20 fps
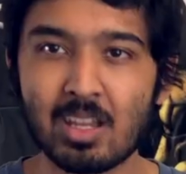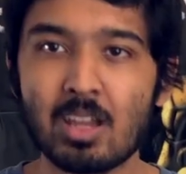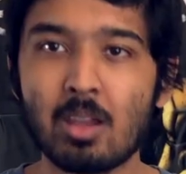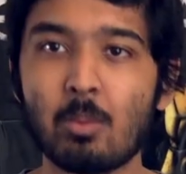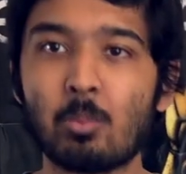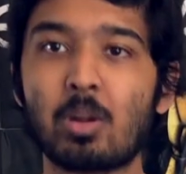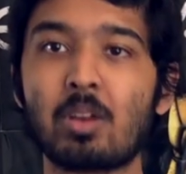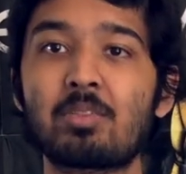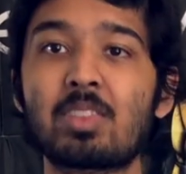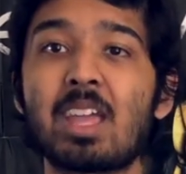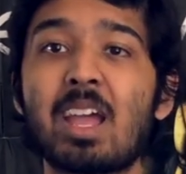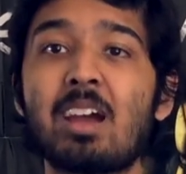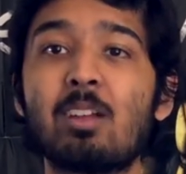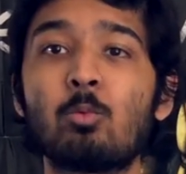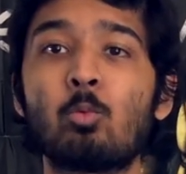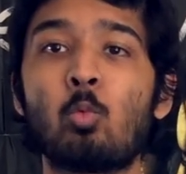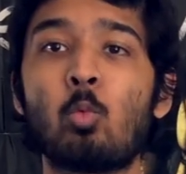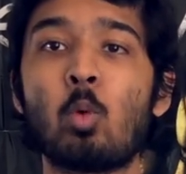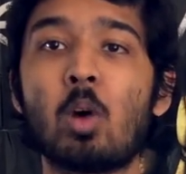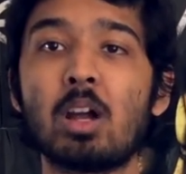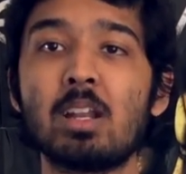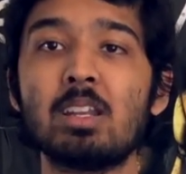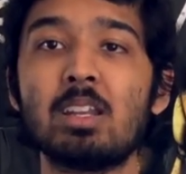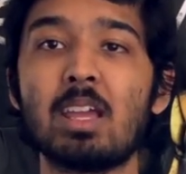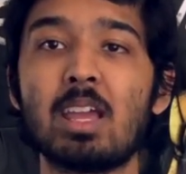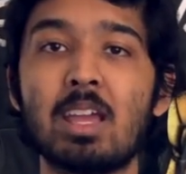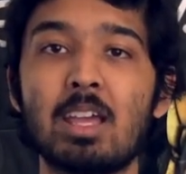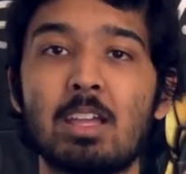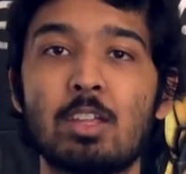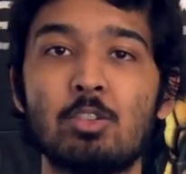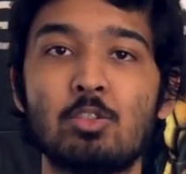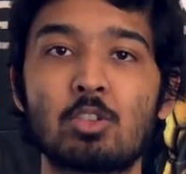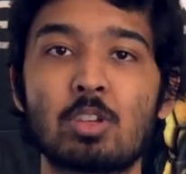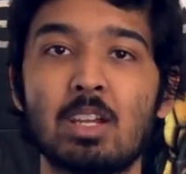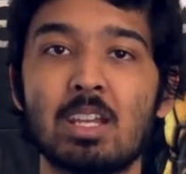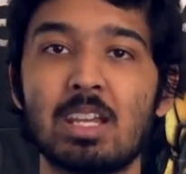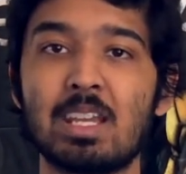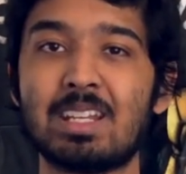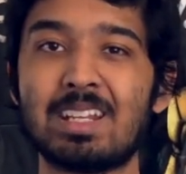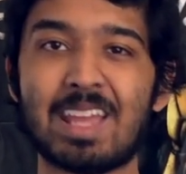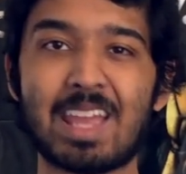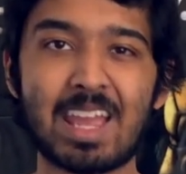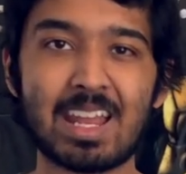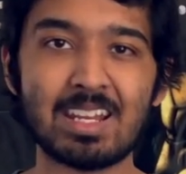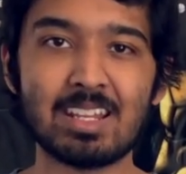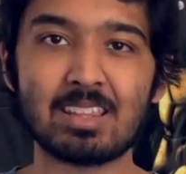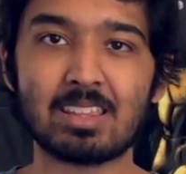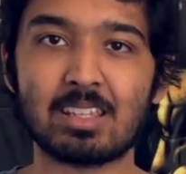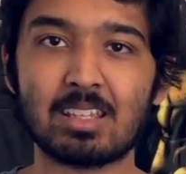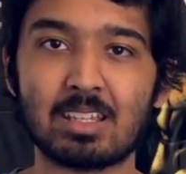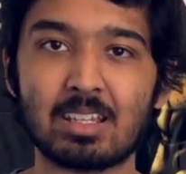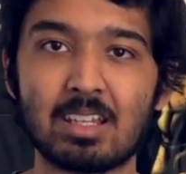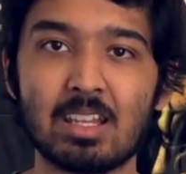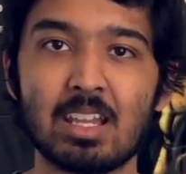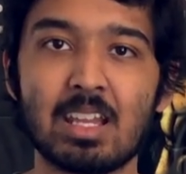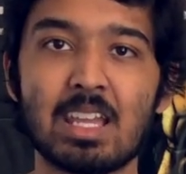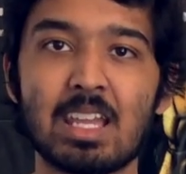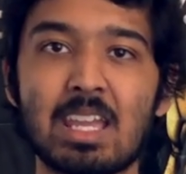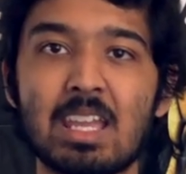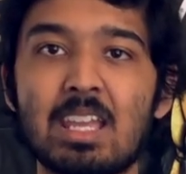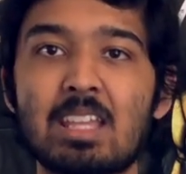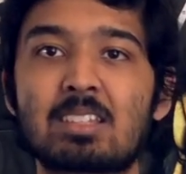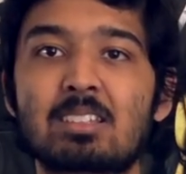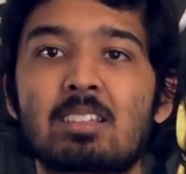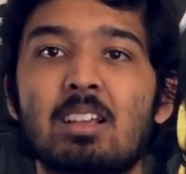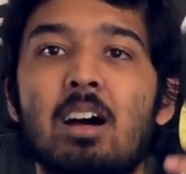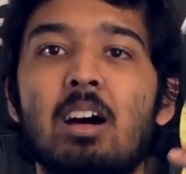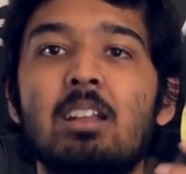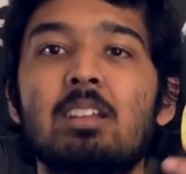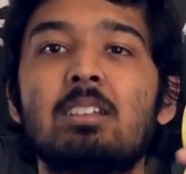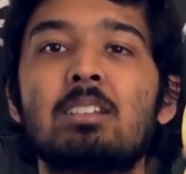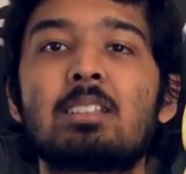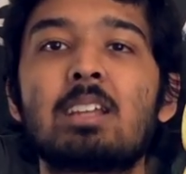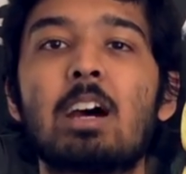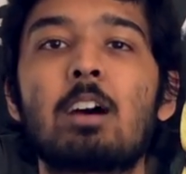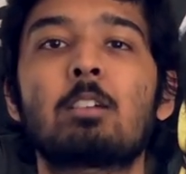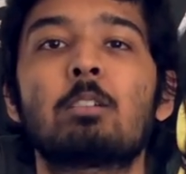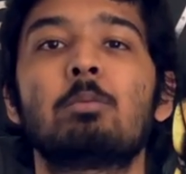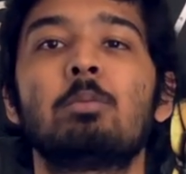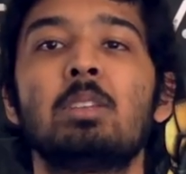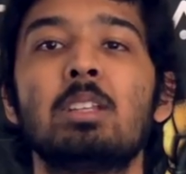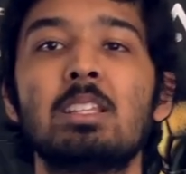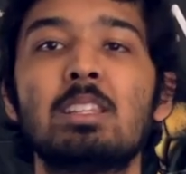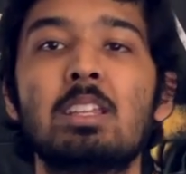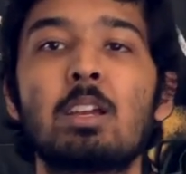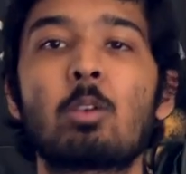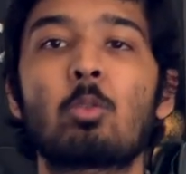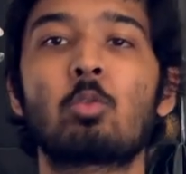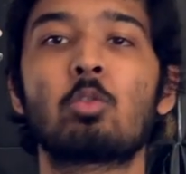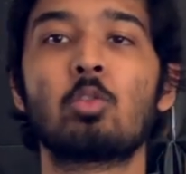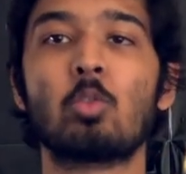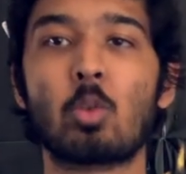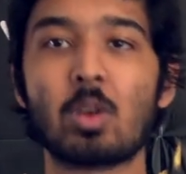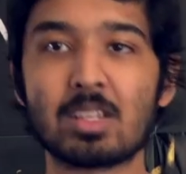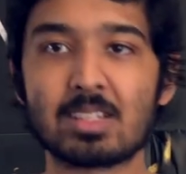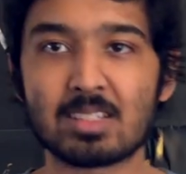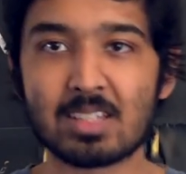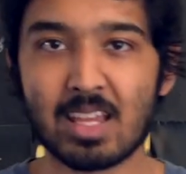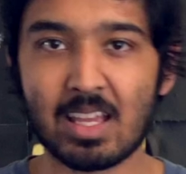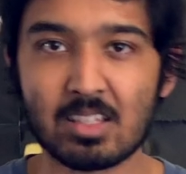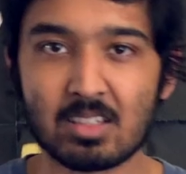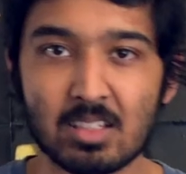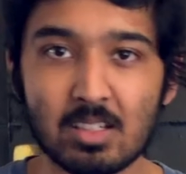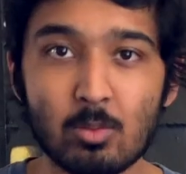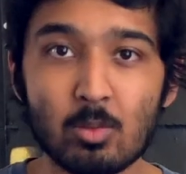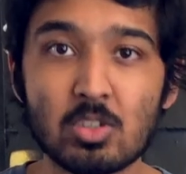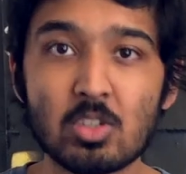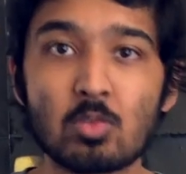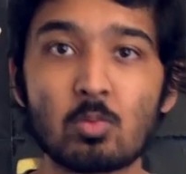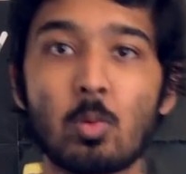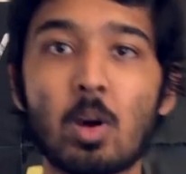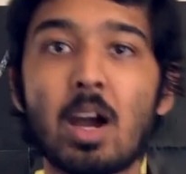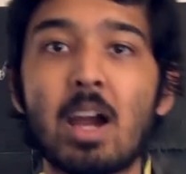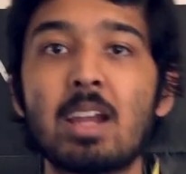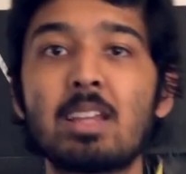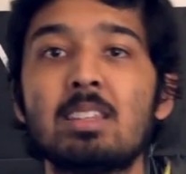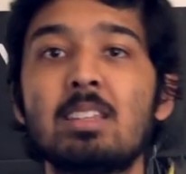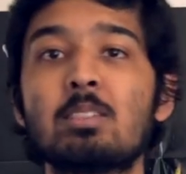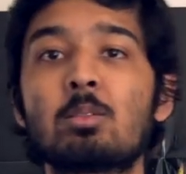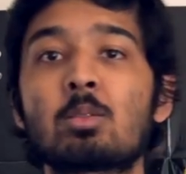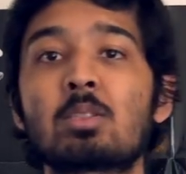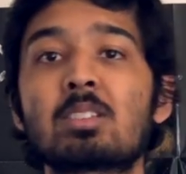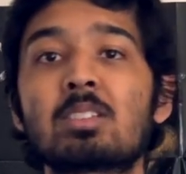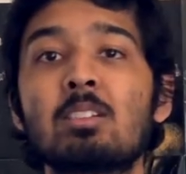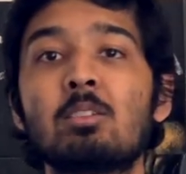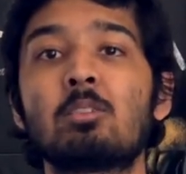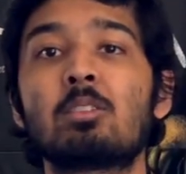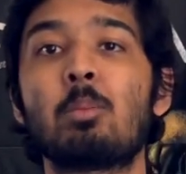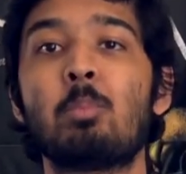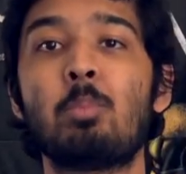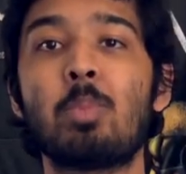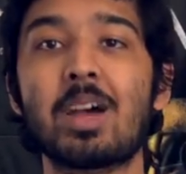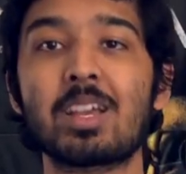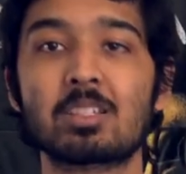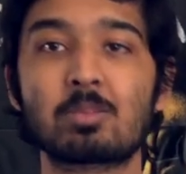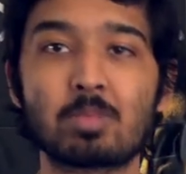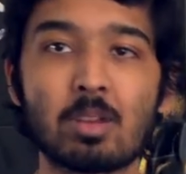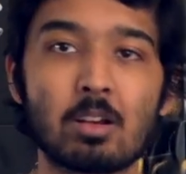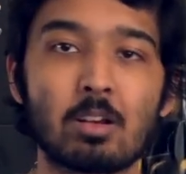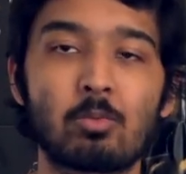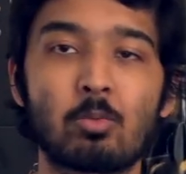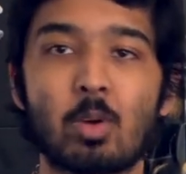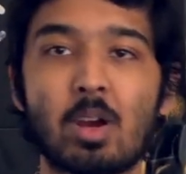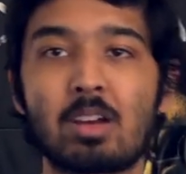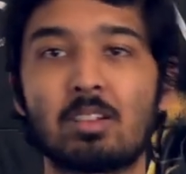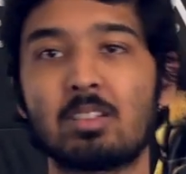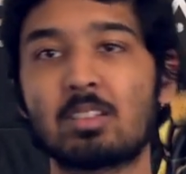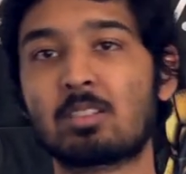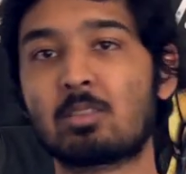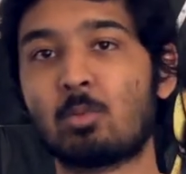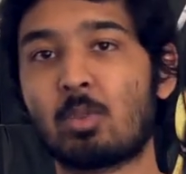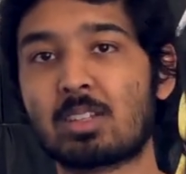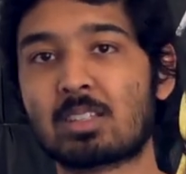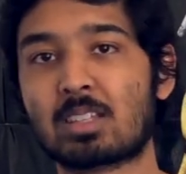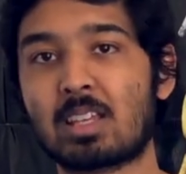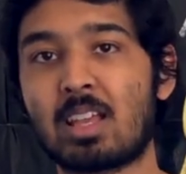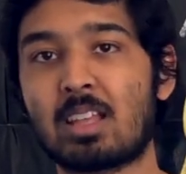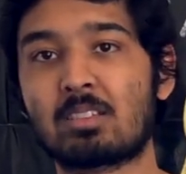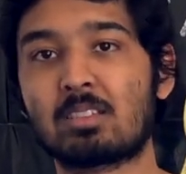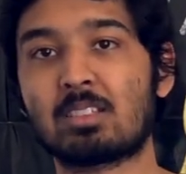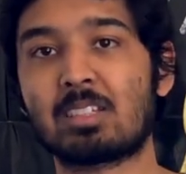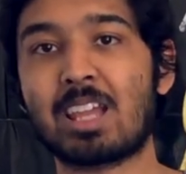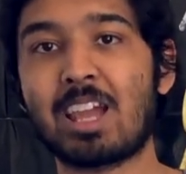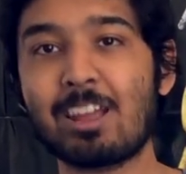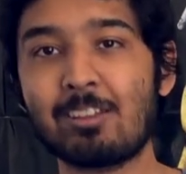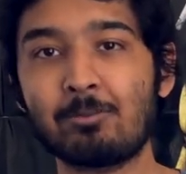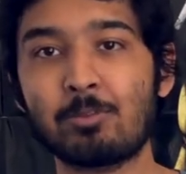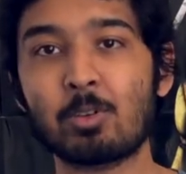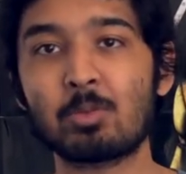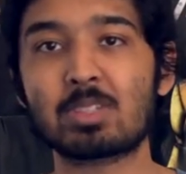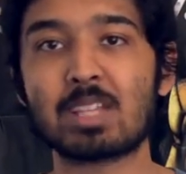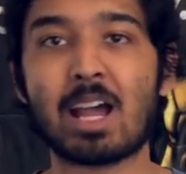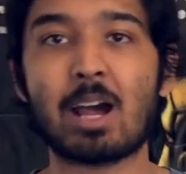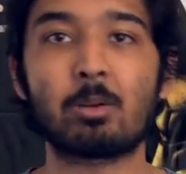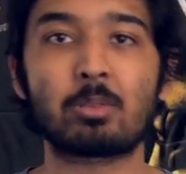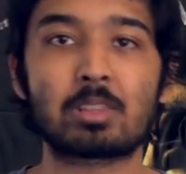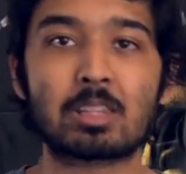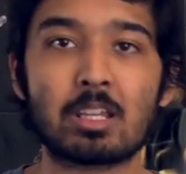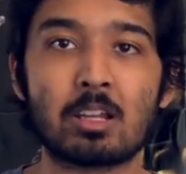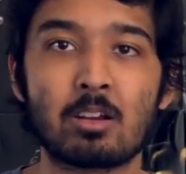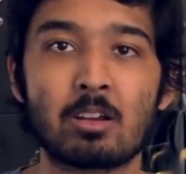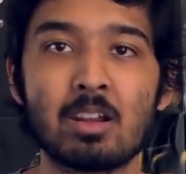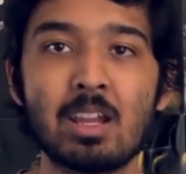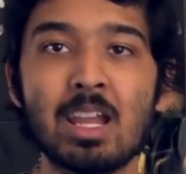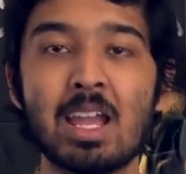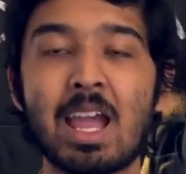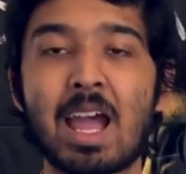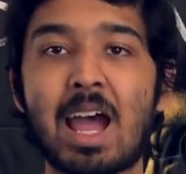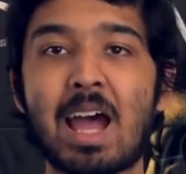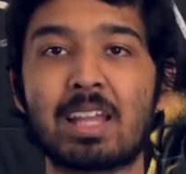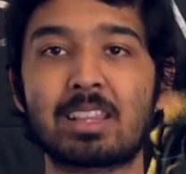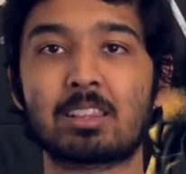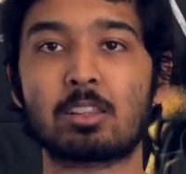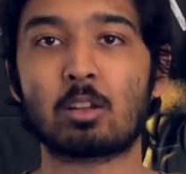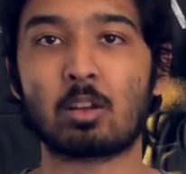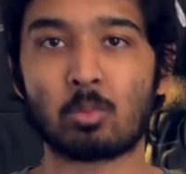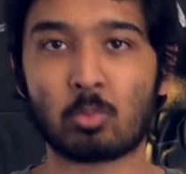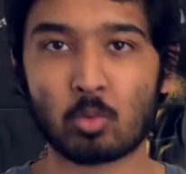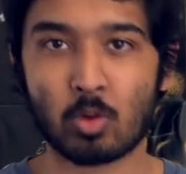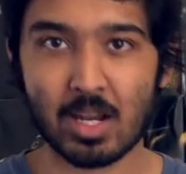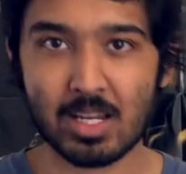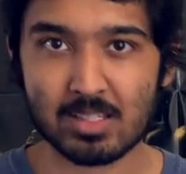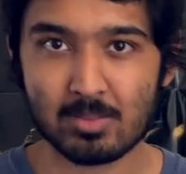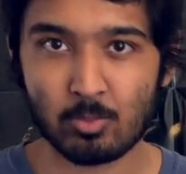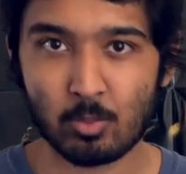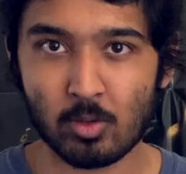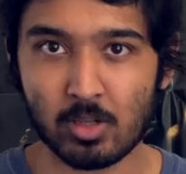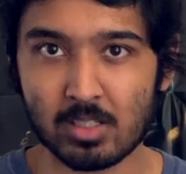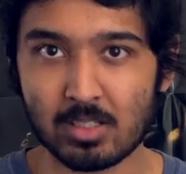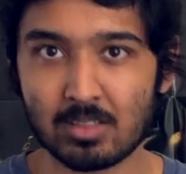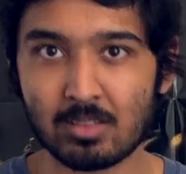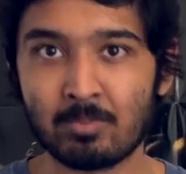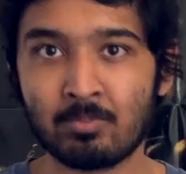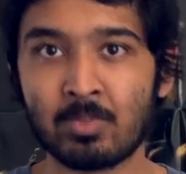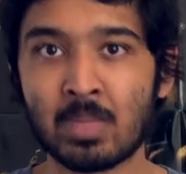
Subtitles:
But if they had one edge in anything, it's undoubtedly their noise cancelling, which is why these are still the best pair of wireless noise cancelling headphones out there at their price point.